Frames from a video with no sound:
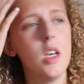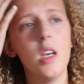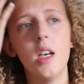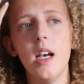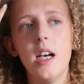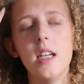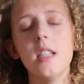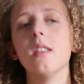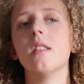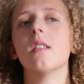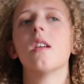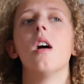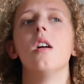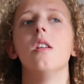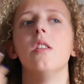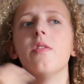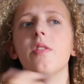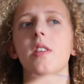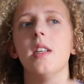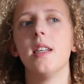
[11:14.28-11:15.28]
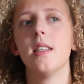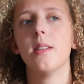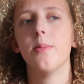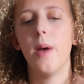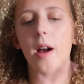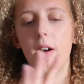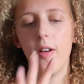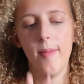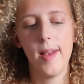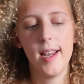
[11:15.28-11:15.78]
as kind of an
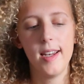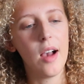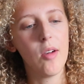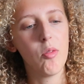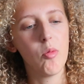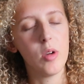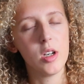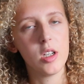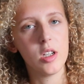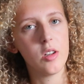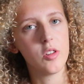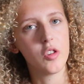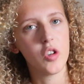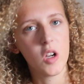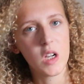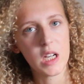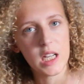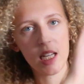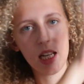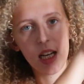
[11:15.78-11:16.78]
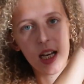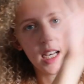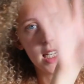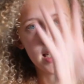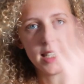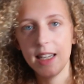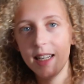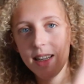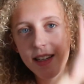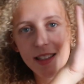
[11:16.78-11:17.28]
experiment, which I'll try and add
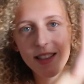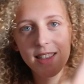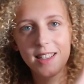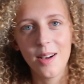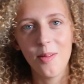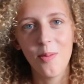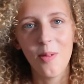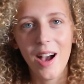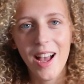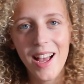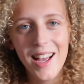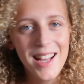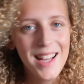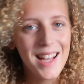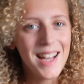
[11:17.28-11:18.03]
in somewhere.